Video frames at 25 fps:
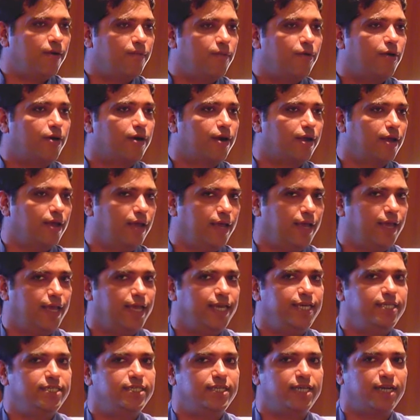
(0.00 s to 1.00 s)
and more
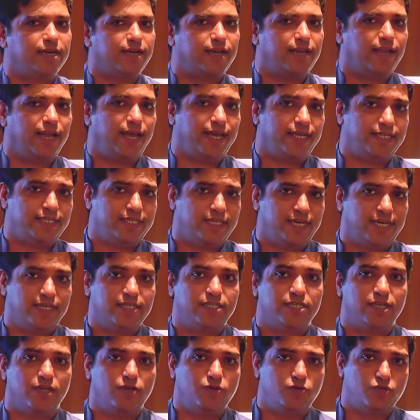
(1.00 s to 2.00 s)
easier
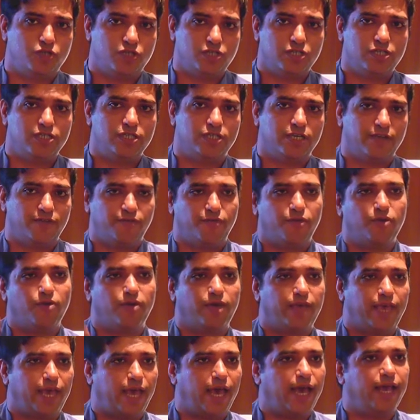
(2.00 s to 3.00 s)
client-side solutions if you
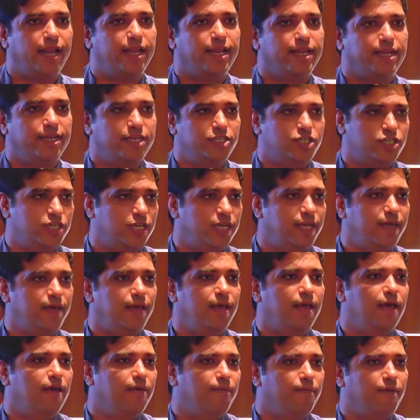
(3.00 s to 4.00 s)
can initially
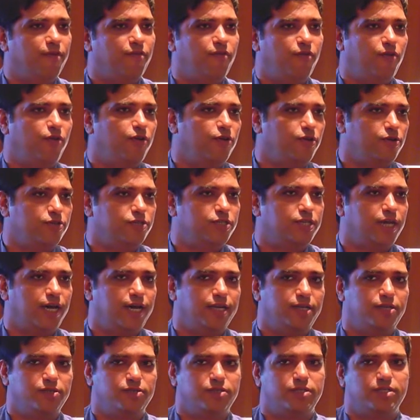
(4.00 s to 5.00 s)
before you
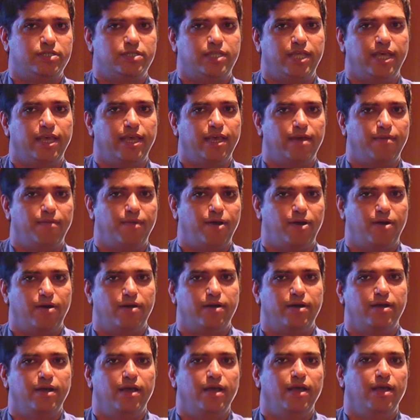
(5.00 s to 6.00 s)
start to think
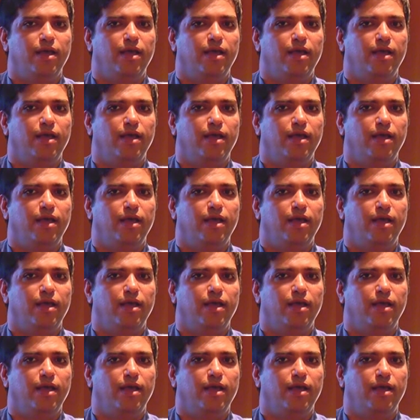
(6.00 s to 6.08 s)
about